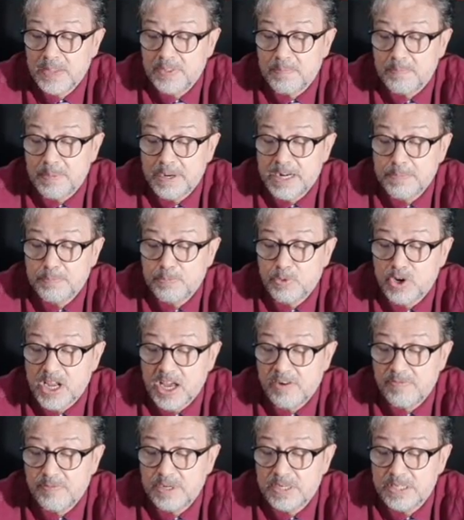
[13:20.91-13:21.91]
The Manipur
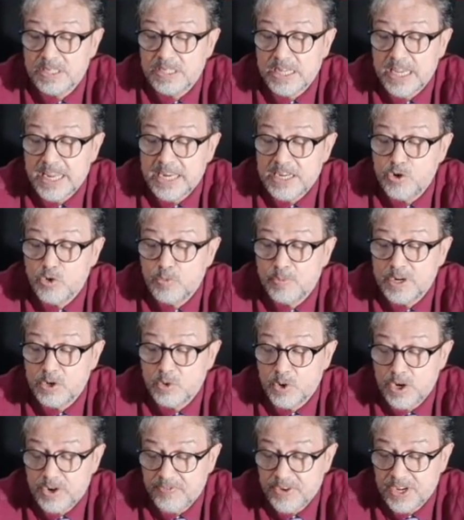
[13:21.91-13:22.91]
government's inhuman
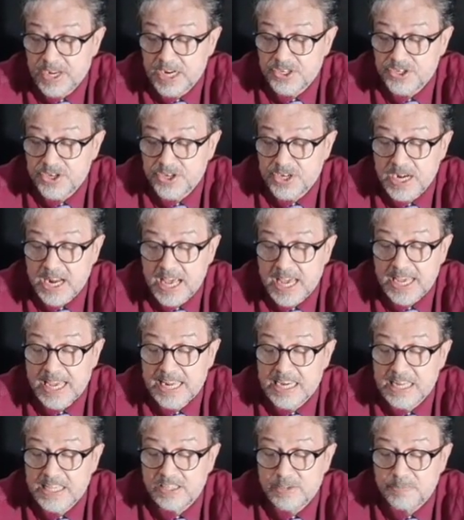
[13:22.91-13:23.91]
notification denying
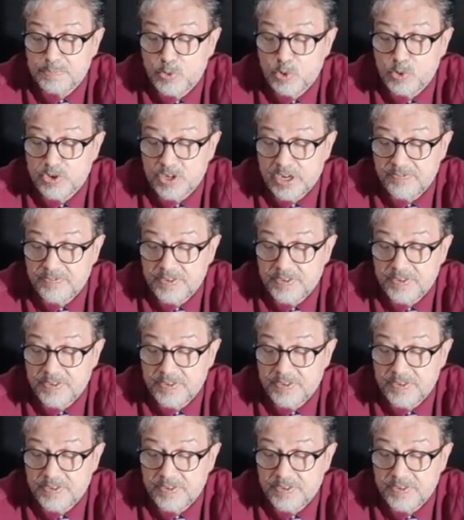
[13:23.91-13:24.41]
any support to